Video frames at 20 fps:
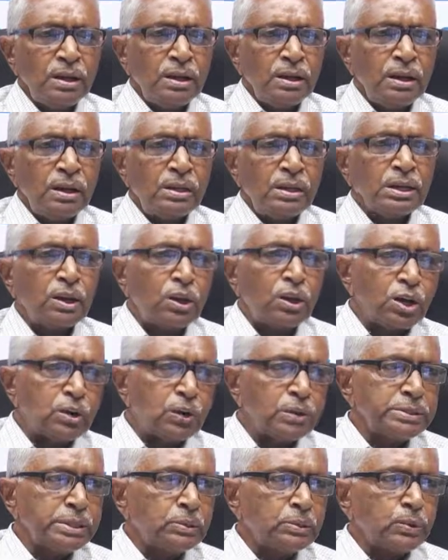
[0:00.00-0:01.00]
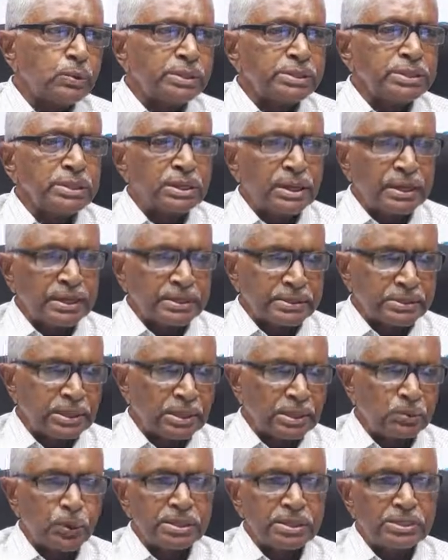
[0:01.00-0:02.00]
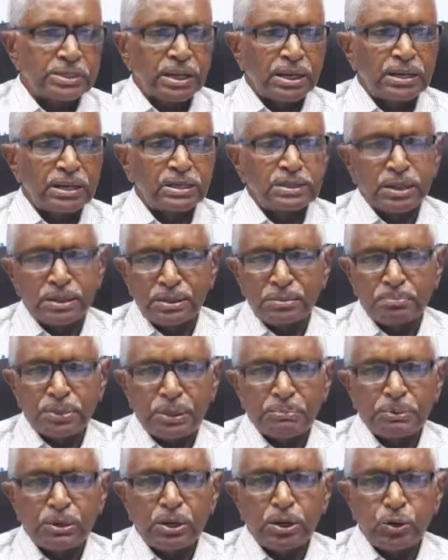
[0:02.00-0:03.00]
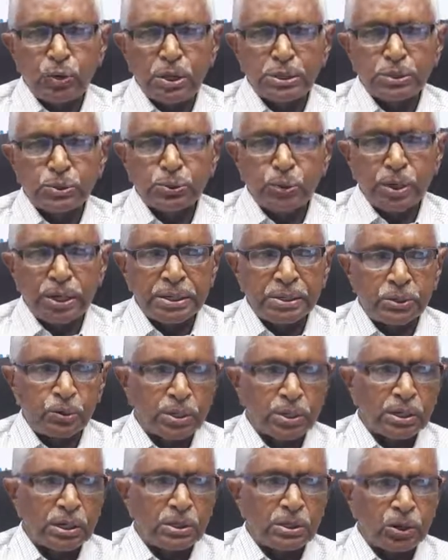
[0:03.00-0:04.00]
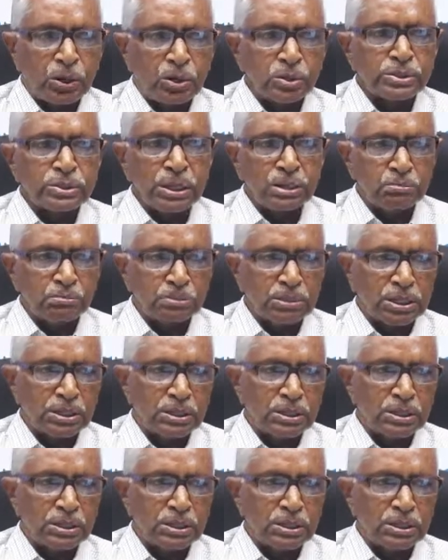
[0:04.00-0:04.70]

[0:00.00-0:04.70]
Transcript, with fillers: Now, always a question asked, uh, what is the, the, people always worried, what is the long-term uh,